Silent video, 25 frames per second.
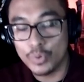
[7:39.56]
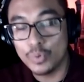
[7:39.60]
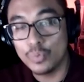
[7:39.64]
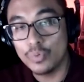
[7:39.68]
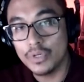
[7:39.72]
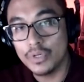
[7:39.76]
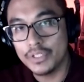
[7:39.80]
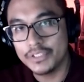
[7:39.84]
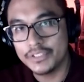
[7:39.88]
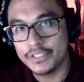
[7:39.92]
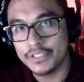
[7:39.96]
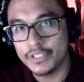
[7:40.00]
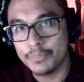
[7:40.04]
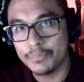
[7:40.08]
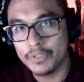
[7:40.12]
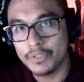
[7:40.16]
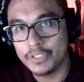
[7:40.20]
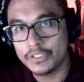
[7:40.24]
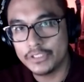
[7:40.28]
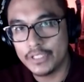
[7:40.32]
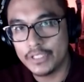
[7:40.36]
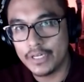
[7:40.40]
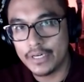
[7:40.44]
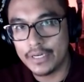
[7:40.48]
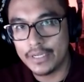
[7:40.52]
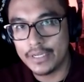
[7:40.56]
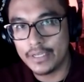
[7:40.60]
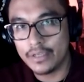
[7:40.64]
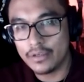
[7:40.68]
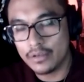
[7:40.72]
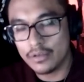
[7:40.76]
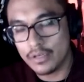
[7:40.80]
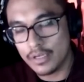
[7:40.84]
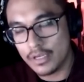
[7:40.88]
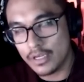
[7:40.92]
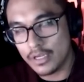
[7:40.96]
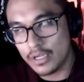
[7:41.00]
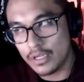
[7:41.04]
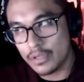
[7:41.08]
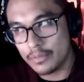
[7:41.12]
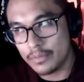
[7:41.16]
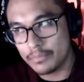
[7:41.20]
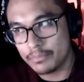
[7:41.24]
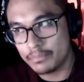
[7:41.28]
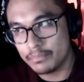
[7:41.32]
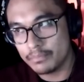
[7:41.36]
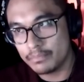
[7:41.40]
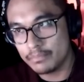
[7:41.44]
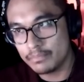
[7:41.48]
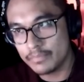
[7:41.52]
was in the military,
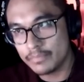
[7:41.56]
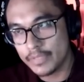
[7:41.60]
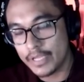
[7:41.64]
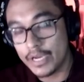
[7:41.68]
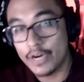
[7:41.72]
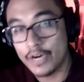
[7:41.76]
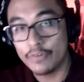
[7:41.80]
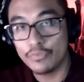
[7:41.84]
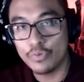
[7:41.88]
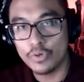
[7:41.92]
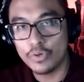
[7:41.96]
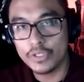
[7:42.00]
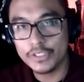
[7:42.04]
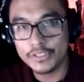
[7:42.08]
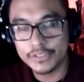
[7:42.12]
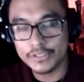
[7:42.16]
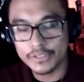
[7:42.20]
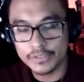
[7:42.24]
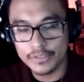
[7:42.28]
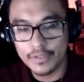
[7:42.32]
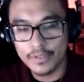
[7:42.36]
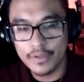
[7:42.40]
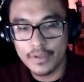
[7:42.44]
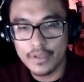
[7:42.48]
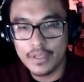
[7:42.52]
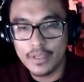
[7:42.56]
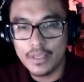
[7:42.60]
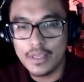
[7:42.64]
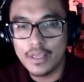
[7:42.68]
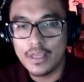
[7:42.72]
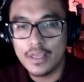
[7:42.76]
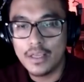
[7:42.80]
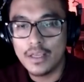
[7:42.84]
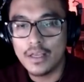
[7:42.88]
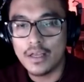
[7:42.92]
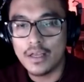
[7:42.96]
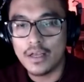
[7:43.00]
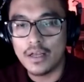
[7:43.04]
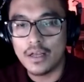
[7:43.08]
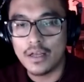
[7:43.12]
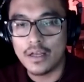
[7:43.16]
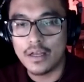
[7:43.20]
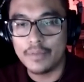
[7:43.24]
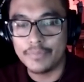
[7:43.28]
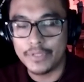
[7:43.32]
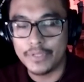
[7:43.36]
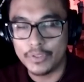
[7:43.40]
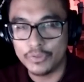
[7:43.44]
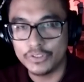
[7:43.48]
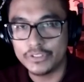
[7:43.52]
Air Force.
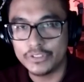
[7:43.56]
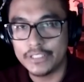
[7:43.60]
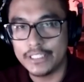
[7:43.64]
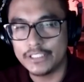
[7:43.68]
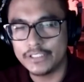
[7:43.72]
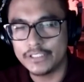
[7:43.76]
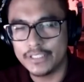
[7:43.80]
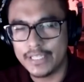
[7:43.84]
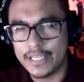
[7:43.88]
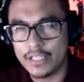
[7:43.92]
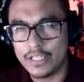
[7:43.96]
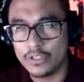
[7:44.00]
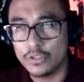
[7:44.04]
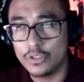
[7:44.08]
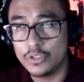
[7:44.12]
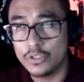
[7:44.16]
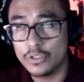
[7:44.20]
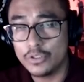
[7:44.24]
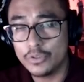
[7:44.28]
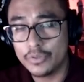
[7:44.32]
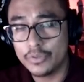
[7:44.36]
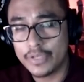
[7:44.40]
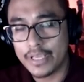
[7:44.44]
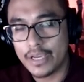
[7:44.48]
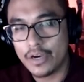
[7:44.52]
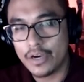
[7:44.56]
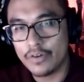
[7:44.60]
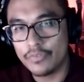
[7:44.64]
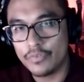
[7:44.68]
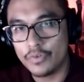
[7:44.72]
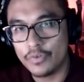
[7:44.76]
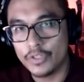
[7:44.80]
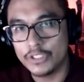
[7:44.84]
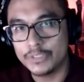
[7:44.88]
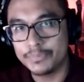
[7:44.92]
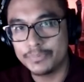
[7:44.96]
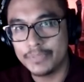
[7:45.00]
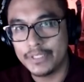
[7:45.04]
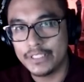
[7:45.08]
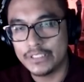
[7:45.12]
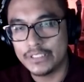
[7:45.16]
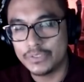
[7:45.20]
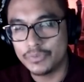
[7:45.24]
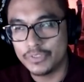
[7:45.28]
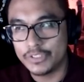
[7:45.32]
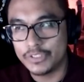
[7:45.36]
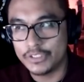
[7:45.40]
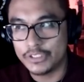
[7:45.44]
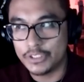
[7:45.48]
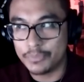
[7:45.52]
He was stationed at Luke Air Force
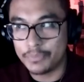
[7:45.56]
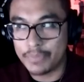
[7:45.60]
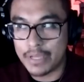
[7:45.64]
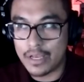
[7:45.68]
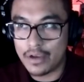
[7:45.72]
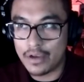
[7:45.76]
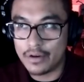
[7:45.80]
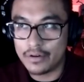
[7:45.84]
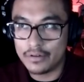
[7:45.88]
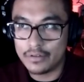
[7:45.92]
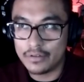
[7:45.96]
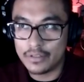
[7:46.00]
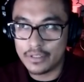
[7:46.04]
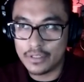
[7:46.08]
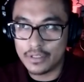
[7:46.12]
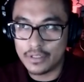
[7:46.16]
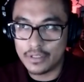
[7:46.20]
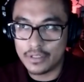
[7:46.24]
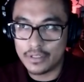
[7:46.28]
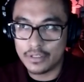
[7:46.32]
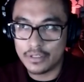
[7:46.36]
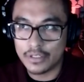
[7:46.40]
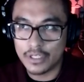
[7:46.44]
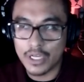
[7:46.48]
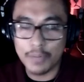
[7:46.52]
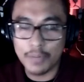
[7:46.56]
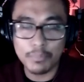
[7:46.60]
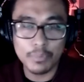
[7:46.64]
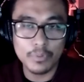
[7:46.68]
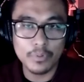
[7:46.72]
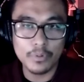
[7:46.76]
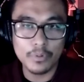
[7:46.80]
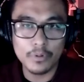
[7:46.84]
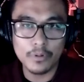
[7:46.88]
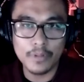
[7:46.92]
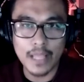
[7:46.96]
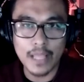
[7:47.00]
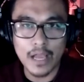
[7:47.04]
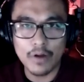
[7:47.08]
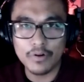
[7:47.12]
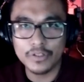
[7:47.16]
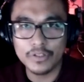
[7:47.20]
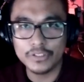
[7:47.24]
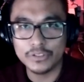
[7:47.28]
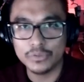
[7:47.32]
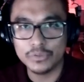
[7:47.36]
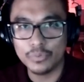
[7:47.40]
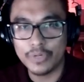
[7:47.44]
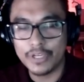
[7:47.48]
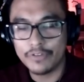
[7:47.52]
Base, which is about a couple
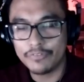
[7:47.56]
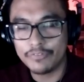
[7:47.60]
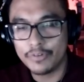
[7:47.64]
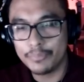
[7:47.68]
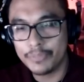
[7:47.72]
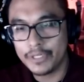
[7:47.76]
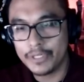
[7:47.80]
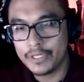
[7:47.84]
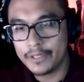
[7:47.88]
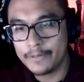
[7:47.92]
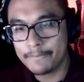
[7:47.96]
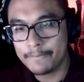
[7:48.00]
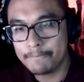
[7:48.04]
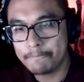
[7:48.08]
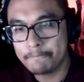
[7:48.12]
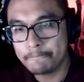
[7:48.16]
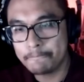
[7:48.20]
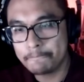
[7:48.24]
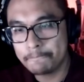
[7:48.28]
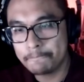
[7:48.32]
hours away from here.